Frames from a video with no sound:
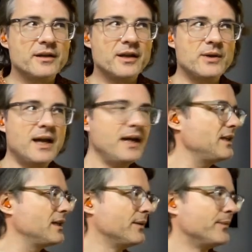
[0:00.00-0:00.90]
that we
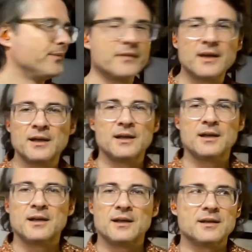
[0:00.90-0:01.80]
like.
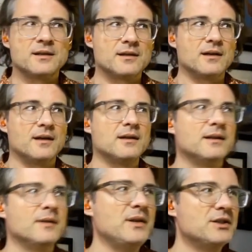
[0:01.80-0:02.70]

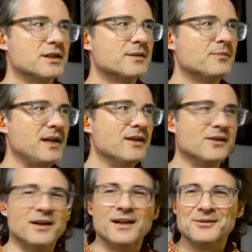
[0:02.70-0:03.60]
Let me just be in
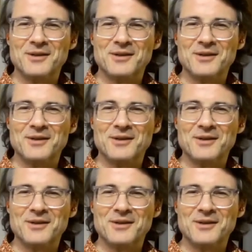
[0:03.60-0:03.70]
the